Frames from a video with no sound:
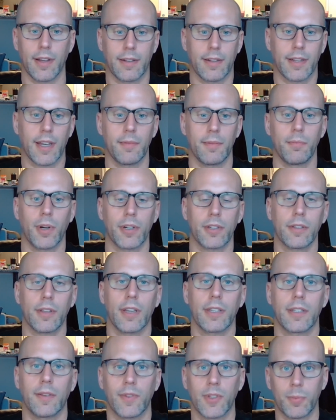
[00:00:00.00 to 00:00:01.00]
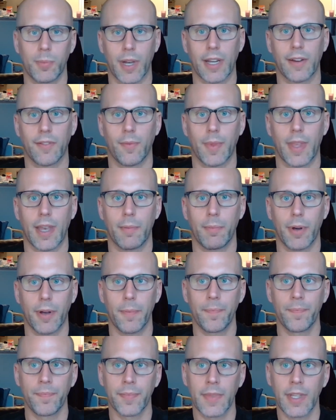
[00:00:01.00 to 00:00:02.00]
I'd get much less of a spike from that,
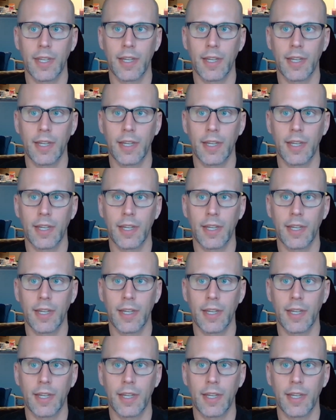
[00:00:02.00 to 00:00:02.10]
but